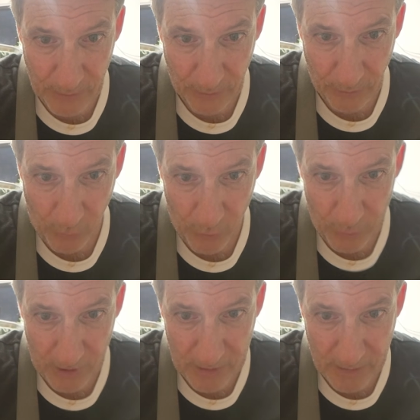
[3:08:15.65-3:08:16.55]
General quarters
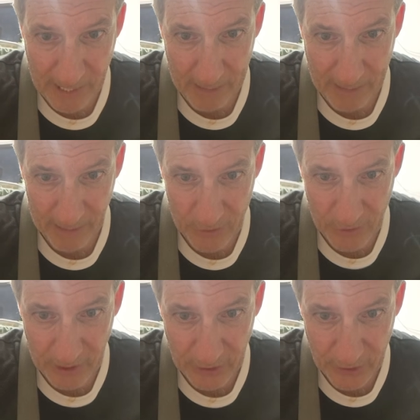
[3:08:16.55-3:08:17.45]
means manned battle
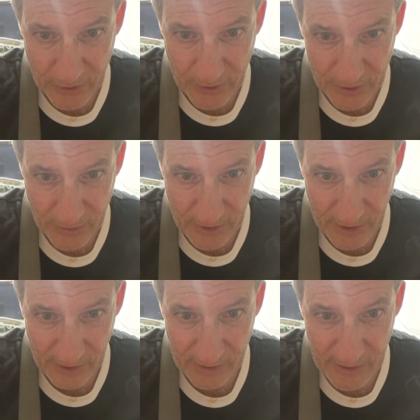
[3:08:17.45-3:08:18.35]
stations. That's right.